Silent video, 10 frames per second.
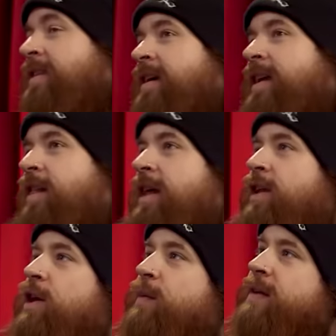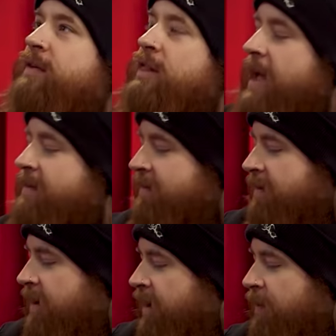And a little bit of a less
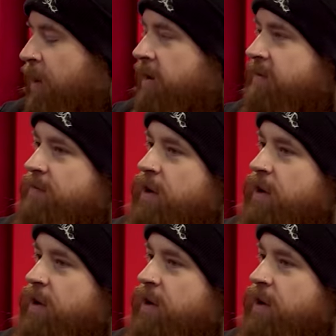positive